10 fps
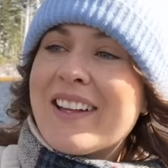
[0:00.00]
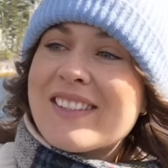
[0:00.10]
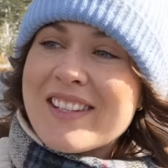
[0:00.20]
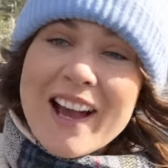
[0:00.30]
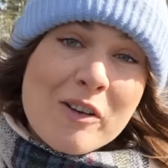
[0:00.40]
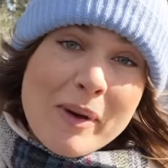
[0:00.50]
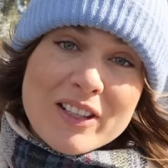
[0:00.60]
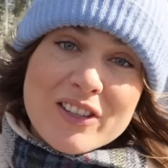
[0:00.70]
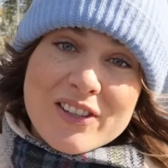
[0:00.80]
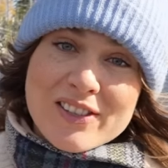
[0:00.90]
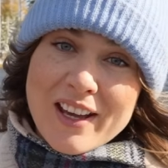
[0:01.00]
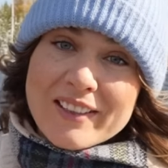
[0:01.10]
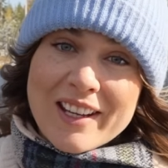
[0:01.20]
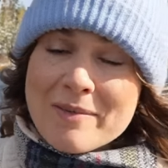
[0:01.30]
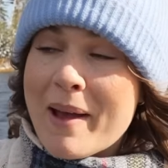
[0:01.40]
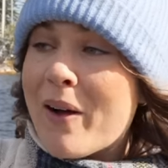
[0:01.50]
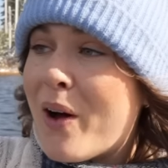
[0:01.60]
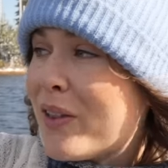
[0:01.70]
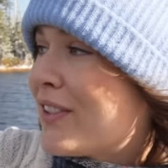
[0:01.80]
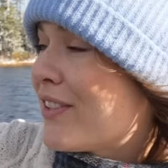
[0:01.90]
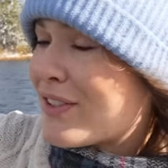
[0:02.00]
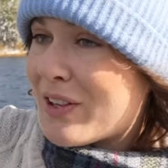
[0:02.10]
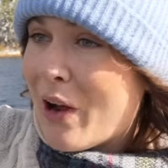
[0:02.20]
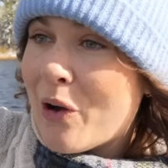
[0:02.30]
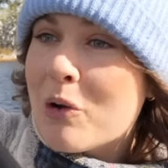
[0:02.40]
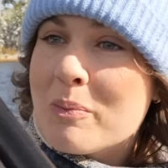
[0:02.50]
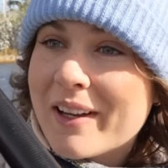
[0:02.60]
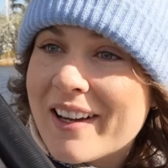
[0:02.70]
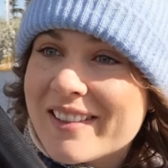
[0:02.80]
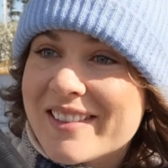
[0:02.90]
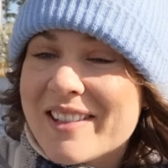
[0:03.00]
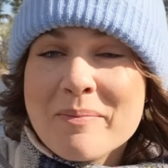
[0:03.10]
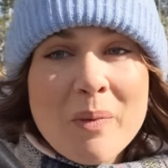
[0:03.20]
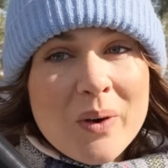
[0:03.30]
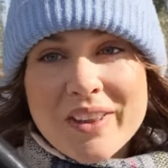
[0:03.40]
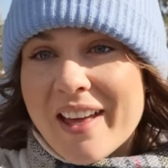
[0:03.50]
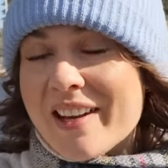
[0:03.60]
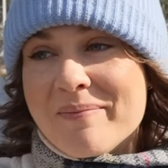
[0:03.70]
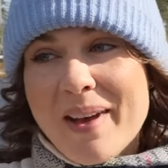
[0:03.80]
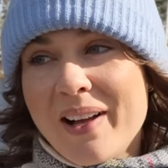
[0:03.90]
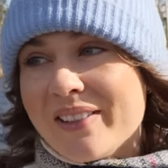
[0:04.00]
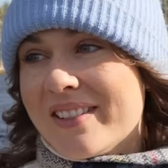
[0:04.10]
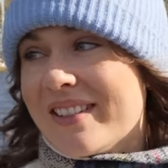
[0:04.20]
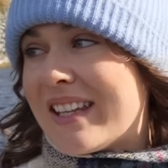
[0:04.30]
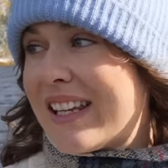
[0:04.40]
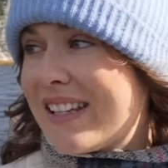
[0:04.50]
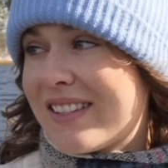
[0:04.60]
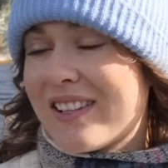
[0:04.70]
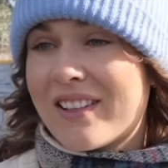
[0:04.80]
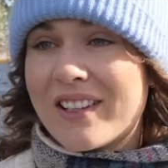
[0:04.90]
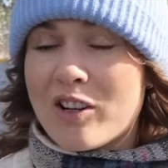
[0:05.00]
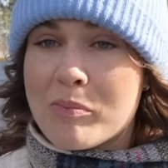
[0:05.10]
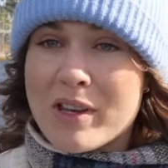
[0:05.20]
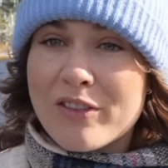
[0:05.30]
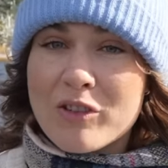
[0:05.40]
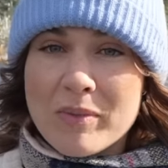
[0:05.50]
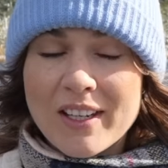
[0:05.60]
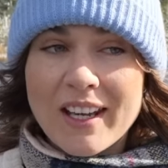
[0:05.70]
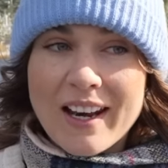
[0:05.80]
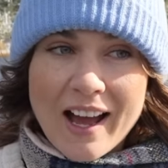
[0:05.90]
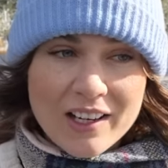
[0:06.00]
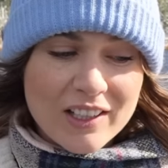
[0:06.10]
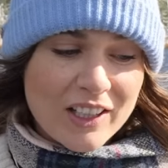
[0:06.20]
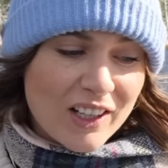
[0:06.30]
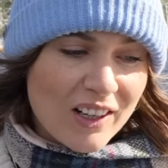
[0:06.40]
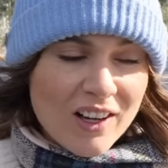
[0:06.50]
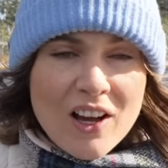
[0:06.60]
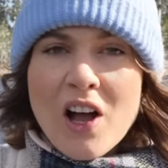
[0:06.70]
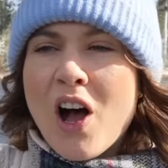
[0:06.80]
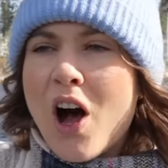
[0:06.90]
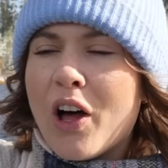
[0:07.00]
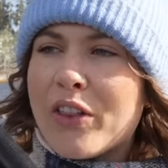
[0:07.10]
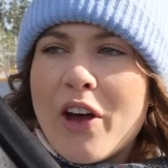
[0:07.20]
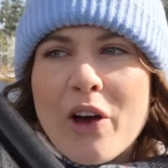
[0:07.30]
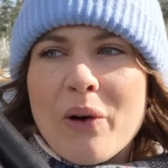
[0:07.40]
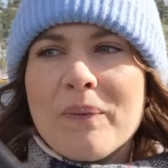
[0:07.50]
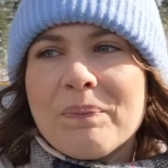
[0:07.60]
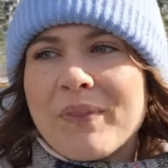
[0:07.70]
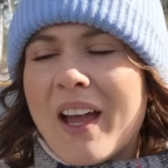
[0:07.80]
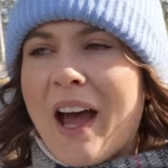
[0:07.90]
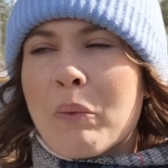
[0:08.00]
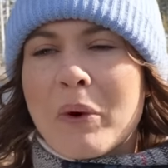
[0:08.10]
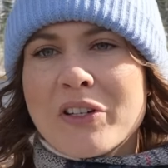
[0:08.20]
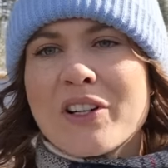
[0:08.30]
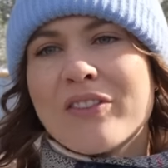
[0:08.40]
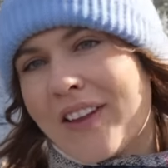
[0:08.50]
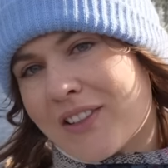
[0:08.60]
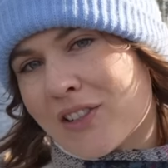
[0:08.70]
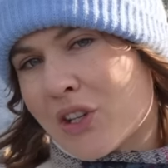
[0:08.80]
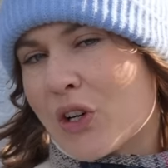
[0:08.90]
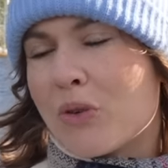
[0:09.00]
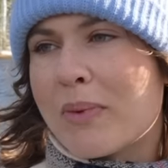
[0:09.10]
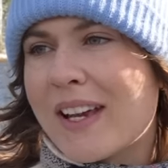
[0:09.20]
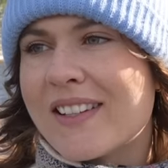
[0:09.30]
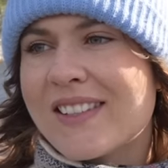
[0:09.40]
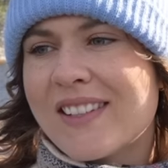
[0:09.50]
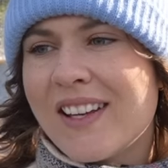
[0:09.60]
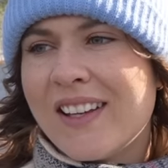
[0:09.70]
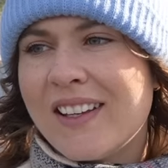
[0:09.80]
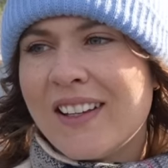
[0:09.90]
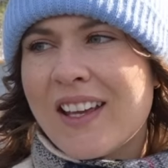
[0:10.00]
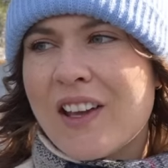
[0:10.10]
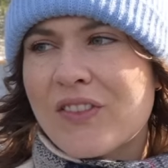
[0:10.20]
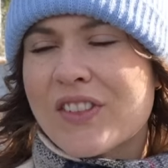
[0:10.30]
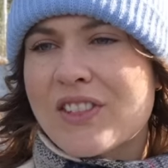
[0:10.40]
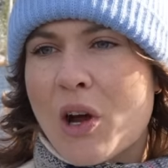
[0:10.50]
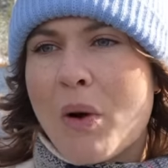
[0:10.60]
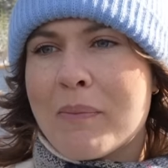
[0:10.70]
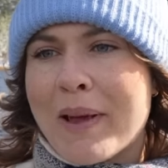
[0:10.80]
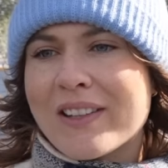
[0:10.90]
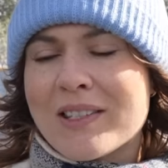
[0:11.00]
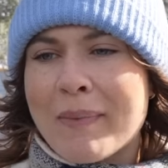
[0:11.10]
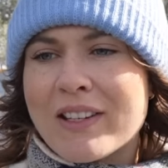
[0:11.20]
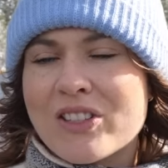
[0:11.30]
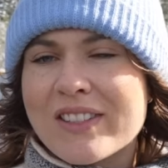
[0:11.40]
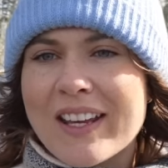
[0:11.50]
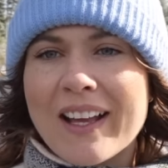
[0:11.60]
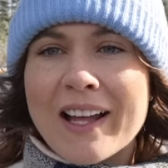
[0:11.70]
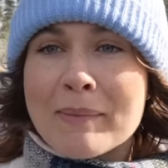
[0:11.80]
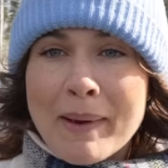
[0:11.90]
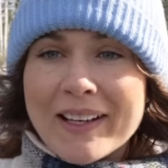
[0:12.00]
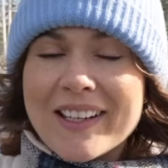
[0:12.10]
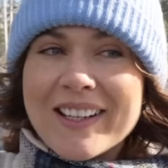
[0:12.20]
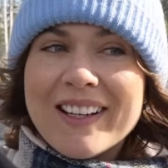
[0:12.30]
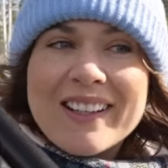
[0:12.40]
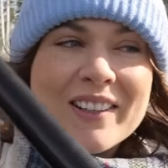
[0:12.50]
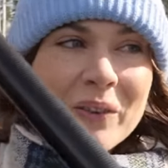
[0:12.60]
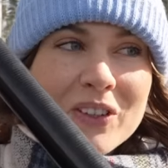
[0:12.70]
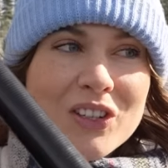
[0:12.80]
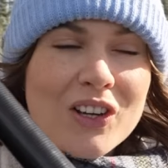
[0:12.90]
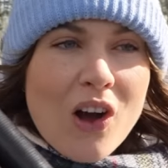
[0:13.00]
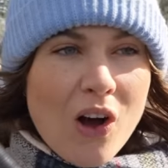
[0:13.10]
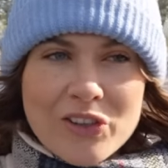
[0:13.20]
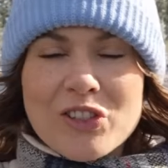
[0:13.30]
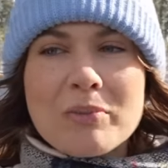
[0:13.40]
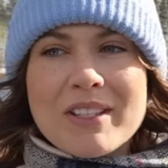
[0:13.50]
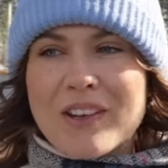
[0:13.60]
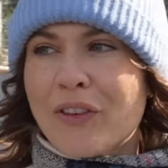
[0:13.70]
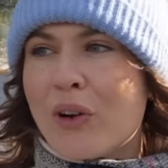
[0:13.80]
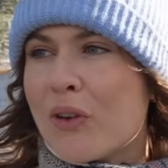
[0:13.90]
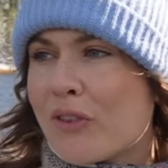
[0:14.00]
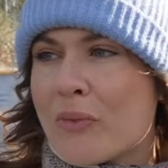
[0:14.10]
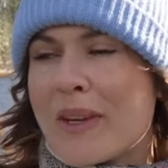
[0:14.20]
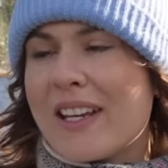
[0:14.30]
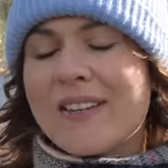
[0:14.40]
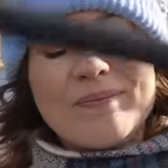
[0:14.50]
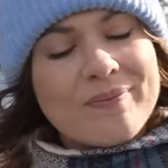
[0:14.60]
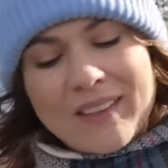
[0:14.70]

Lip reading: and see how much the sun can melt all this snow, because the more that it melts, the easier it'll be for me to get out of here. Although, I wonder if that's true, because if the snow all melts, it might just get kind of muddy, which could also be difficult for me.